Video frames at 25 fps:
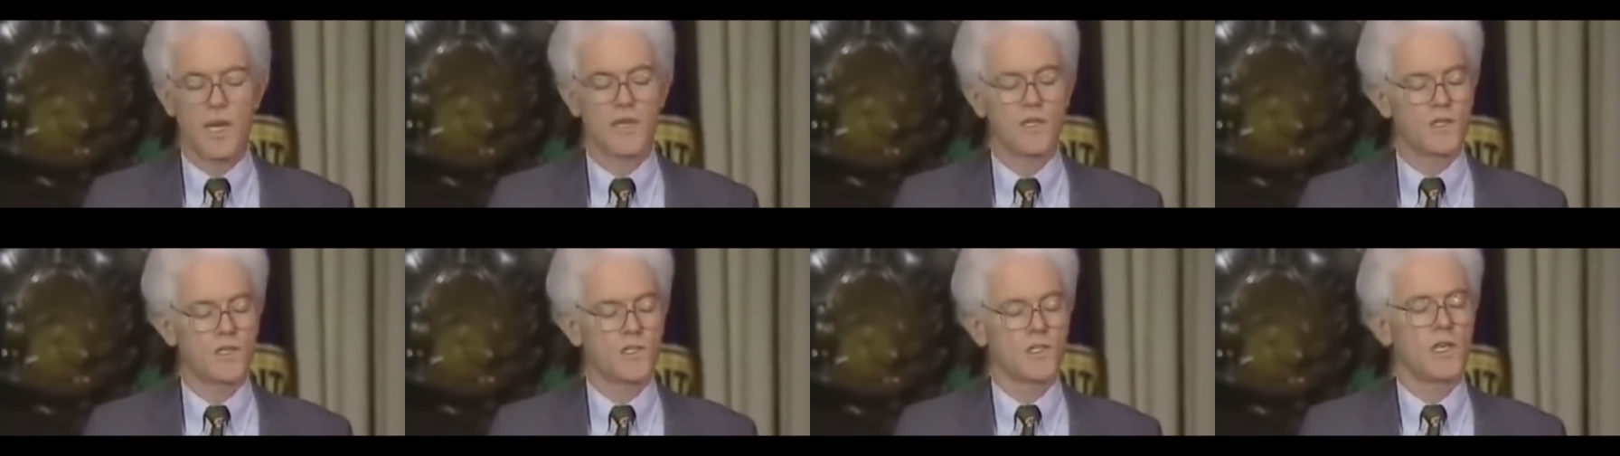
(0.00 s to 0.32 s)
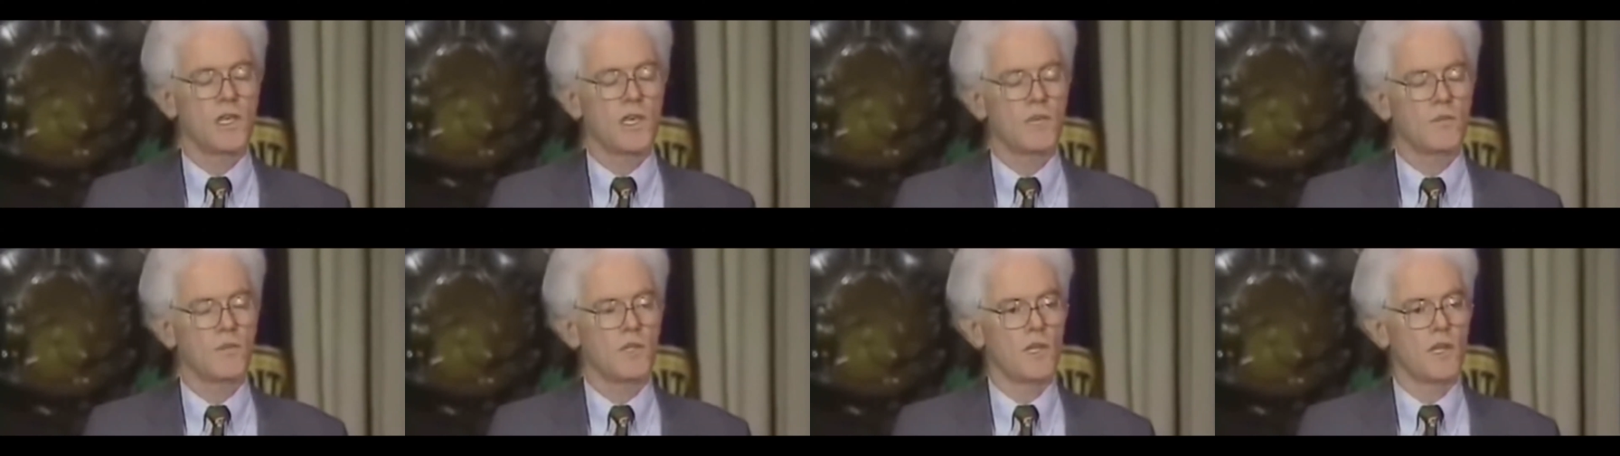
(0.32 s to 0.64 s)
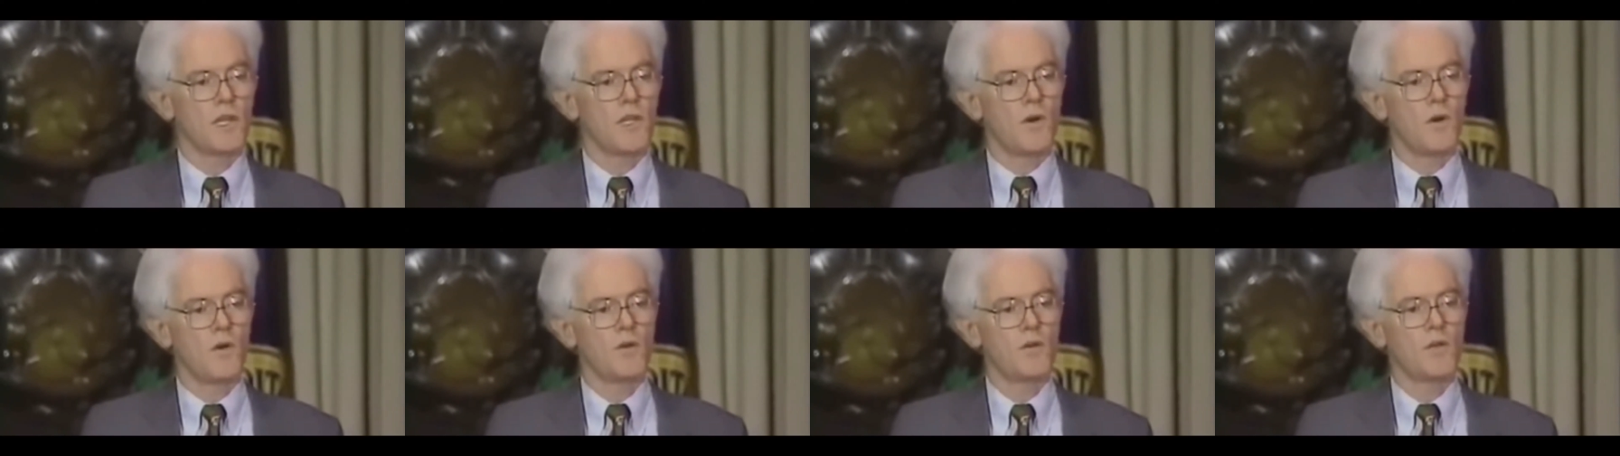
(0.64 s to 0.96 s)
understand what
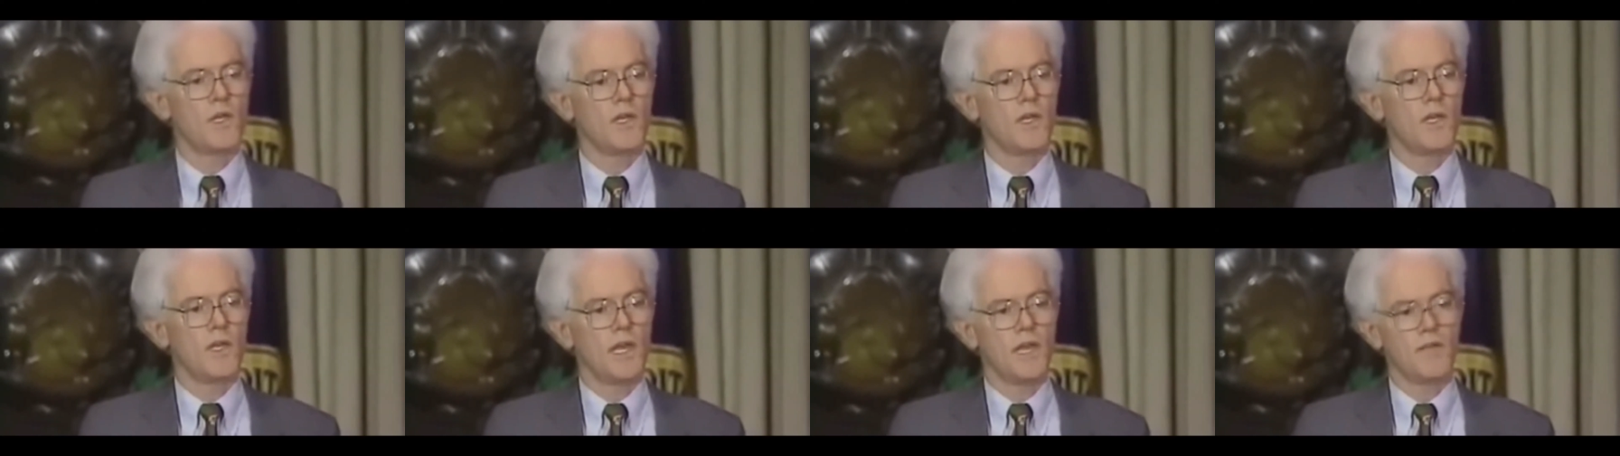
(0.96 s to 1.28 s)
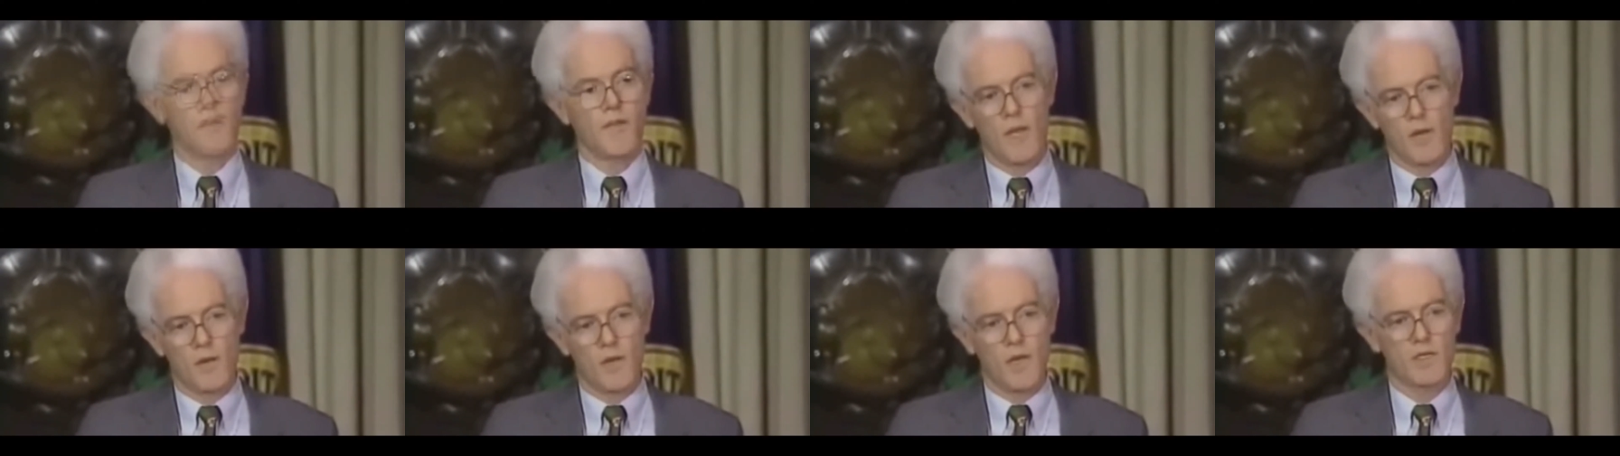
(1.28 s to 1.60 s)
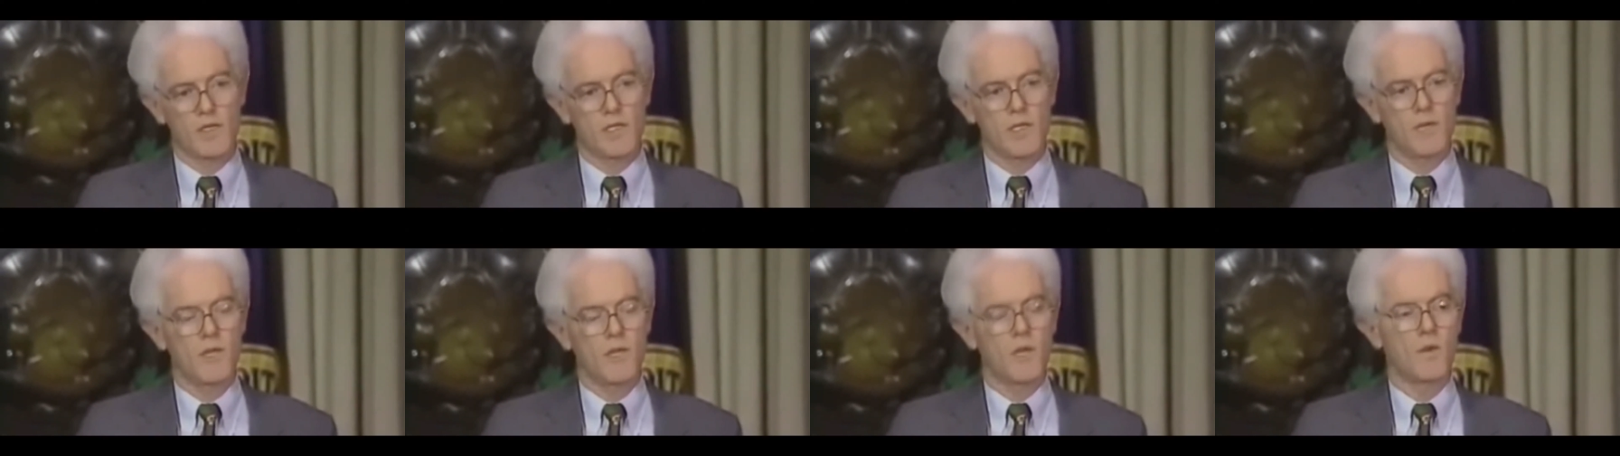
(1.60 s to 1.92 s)
they own. If they don't
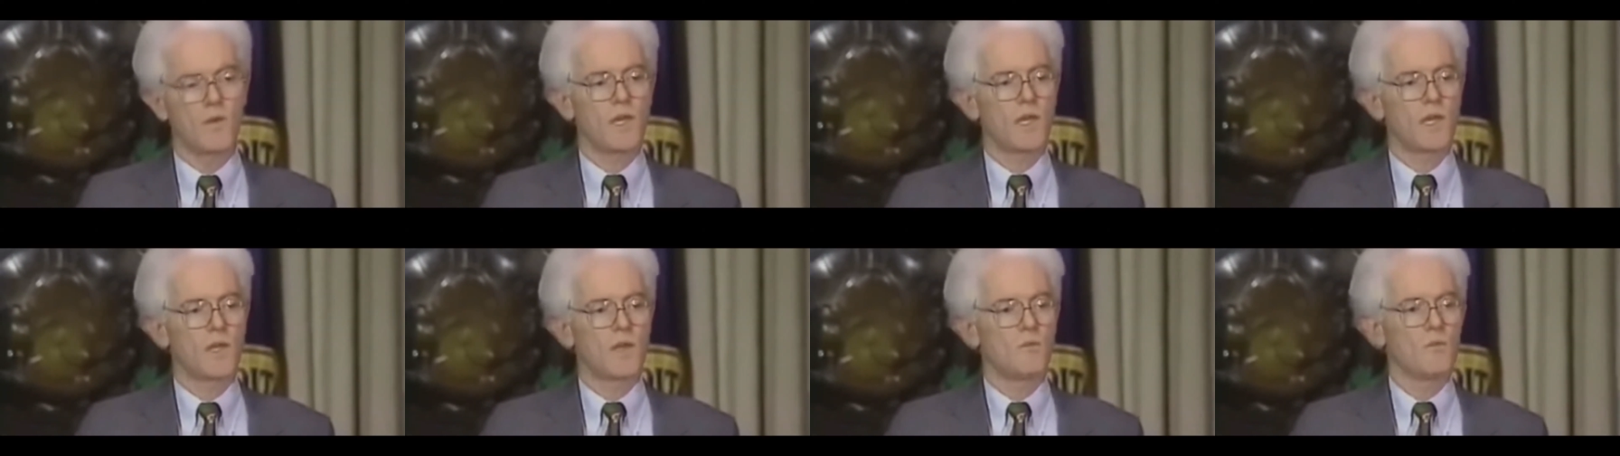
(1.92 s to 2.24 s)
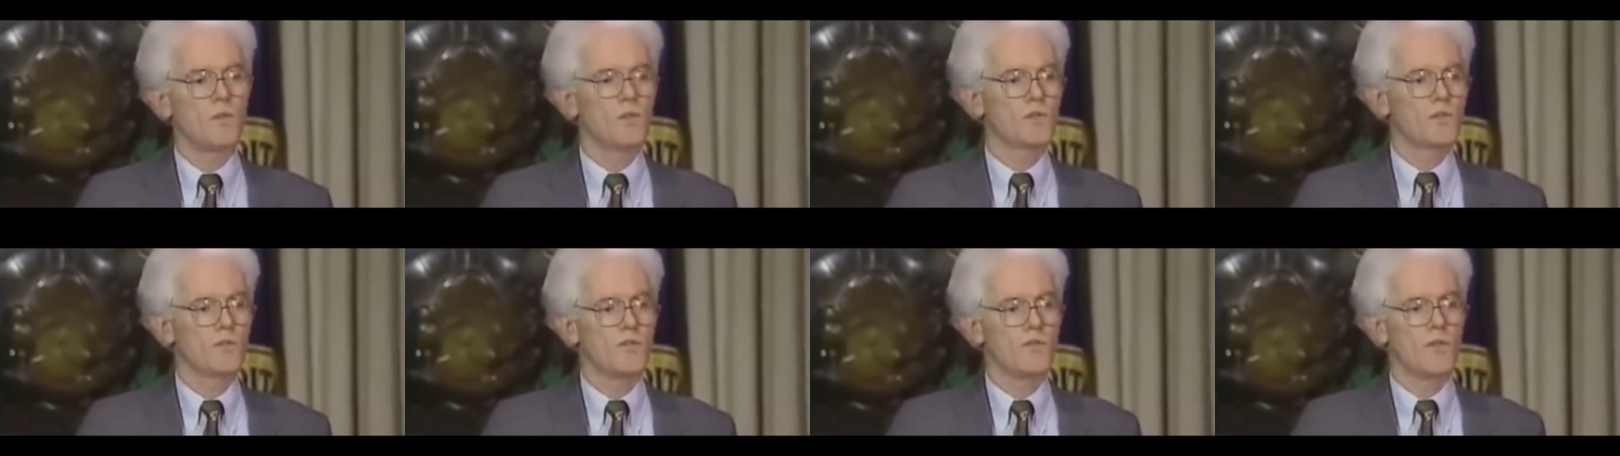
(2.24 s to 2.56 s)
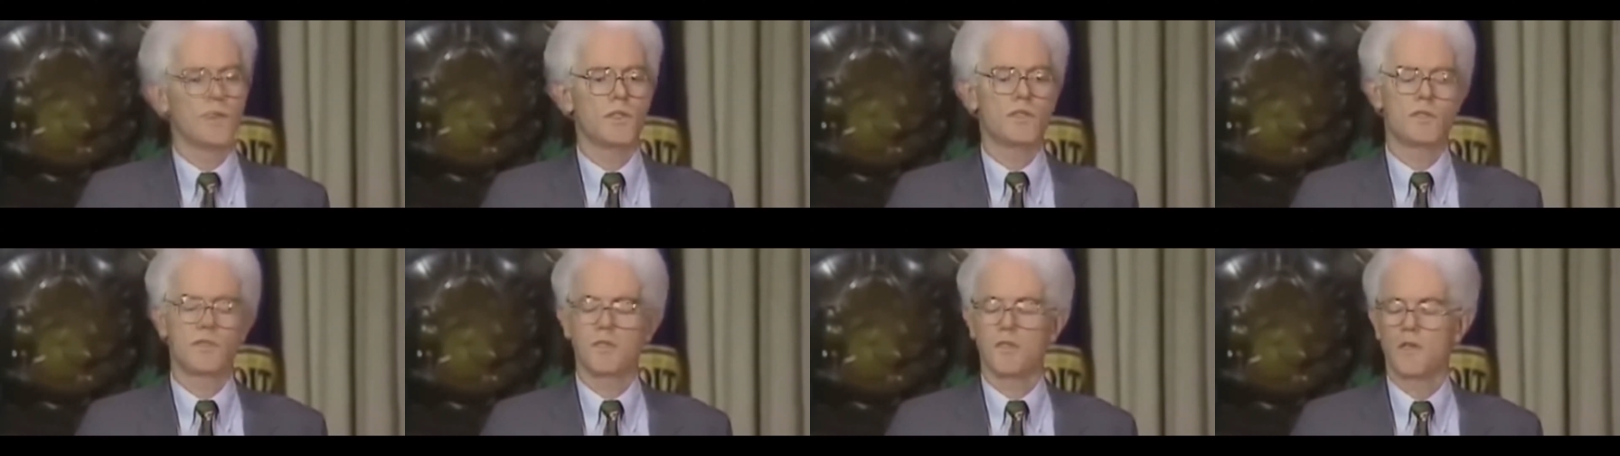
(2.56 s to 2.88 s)
understand what they own, they can own mutual
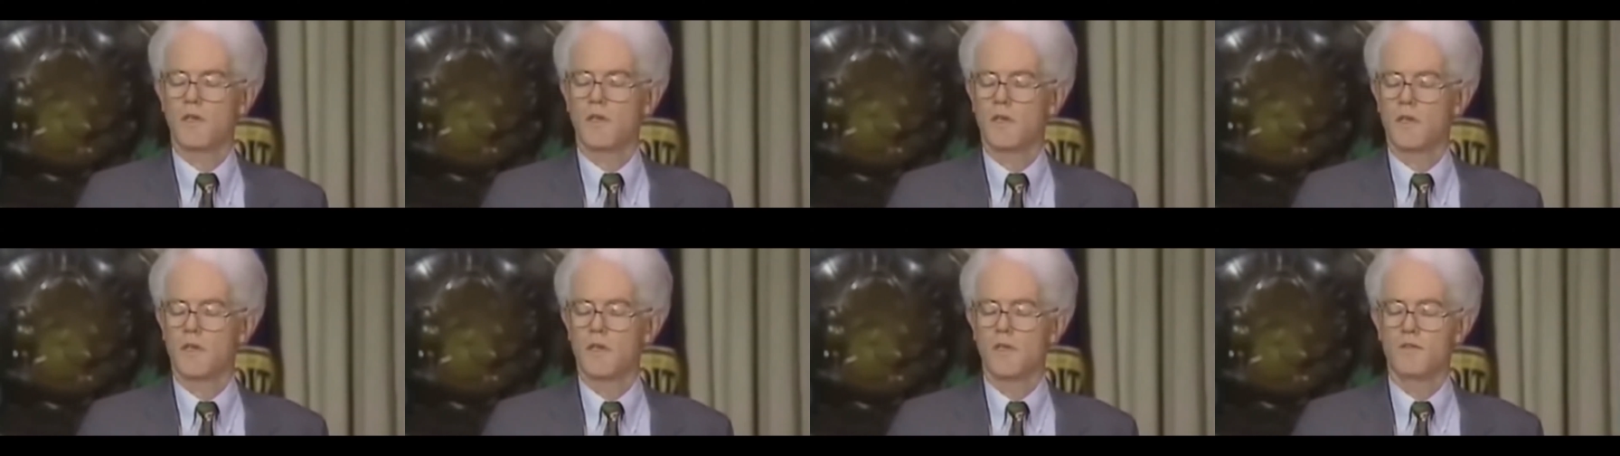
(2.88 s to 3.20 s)
funds,